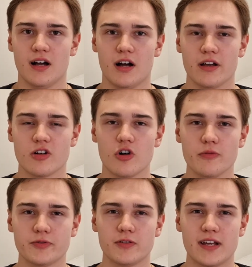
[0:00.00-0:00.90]
I
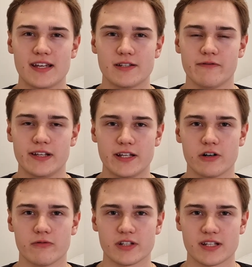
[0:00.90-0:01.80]
hope today's
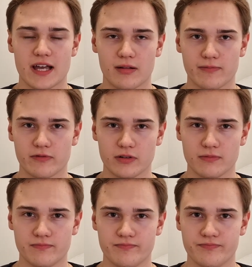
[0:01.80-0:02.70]
video was helpful.
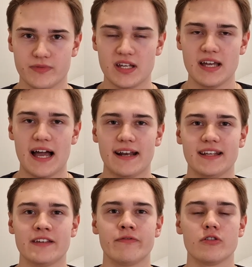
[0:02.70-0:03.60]
And
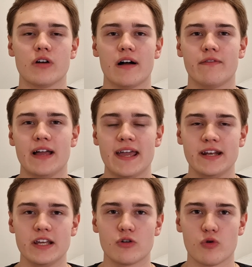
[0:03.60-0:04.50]
if you have
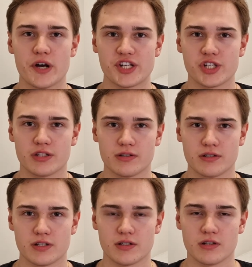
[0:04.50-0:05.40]
any
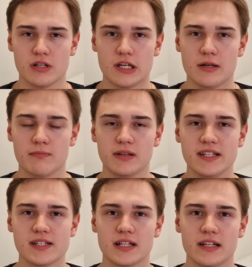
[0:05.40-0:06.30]
questions,
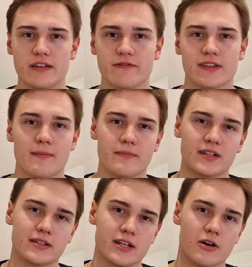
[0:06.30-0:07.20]
please leave them
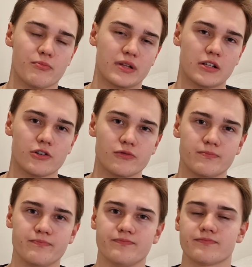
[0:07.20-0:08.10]
down below.
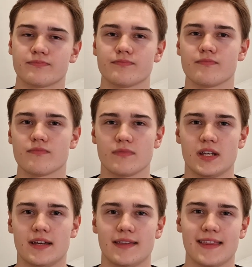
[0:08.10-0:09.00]

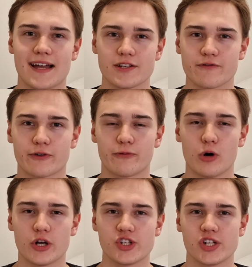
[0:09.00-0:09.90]
Thanks for
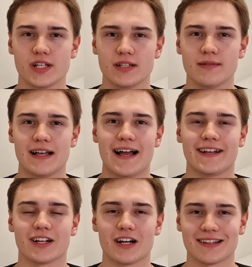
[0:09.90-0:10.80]
watching,
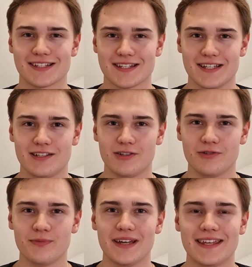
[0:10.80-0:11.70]
and I'll see
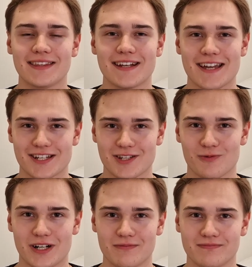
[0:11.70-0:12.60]
you in the next
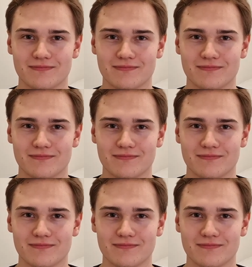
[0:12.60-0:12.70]
one.